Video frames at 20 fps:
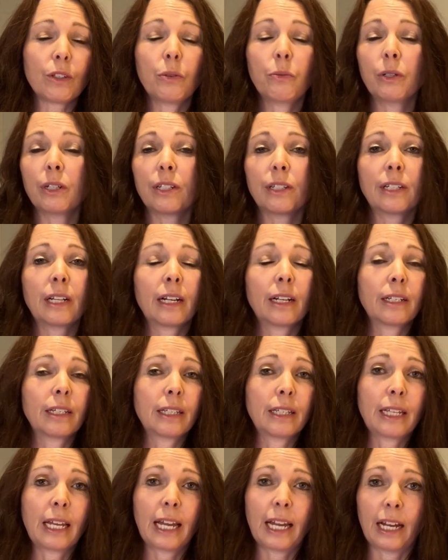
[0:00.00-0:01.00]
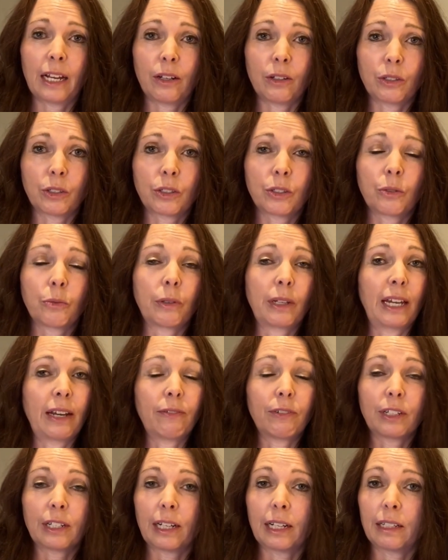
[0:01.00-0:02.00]
we just held it in the house. We
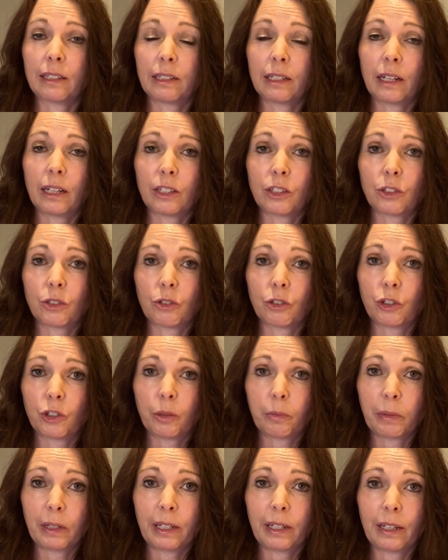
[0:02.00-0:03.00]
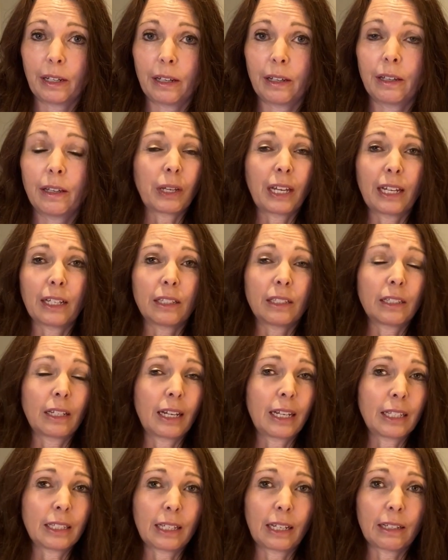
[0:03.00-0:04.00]
advertised it on social media. We had
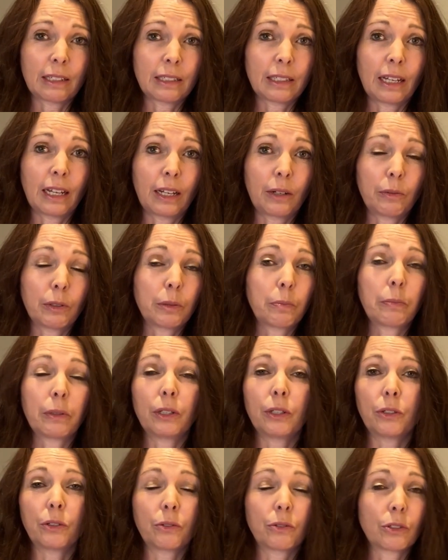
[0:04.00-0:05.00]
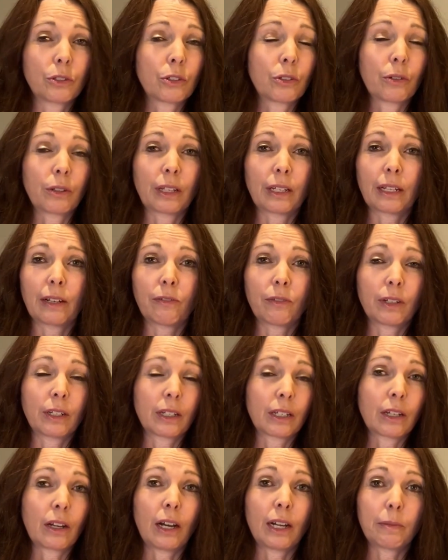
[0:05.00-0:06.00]
signs outside with balloons so that
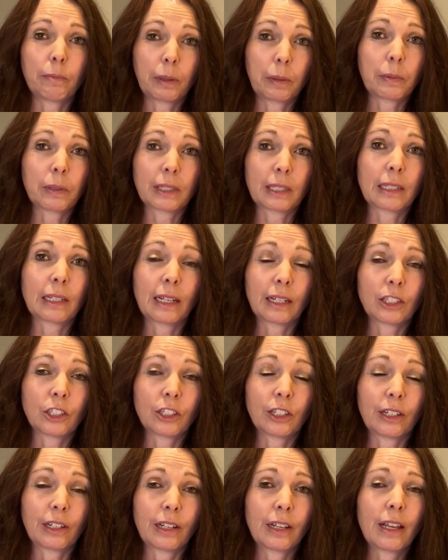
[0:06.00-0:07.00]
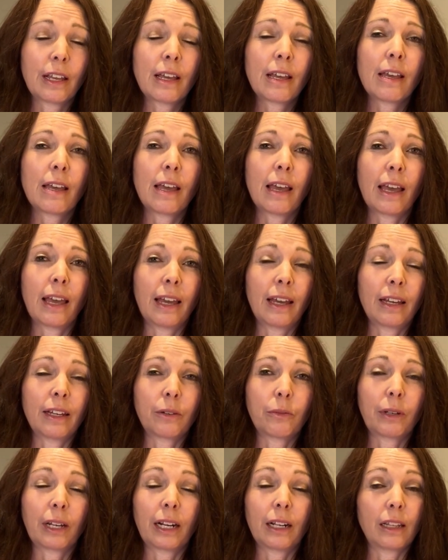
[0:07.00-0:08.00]
it caught people's attention.
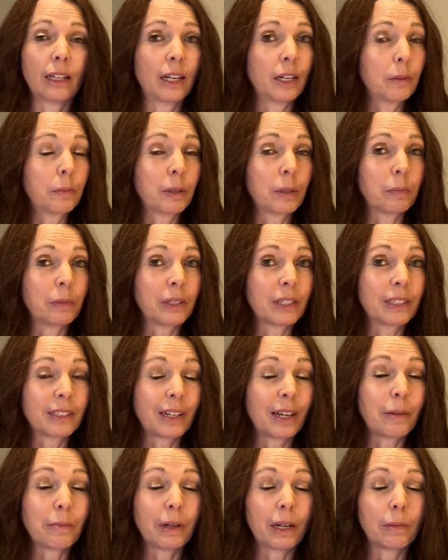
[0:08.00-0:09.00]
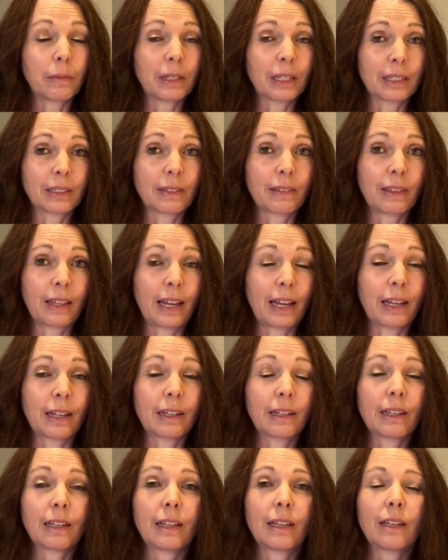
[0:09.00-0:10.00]
And we had a lot of people stop by because of that.
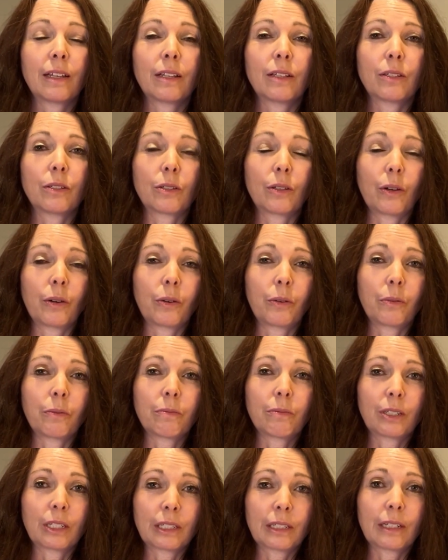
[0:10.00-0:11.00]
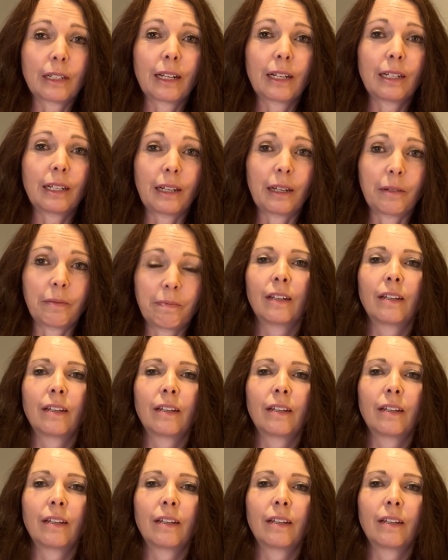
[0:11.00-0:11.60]
So just an idea.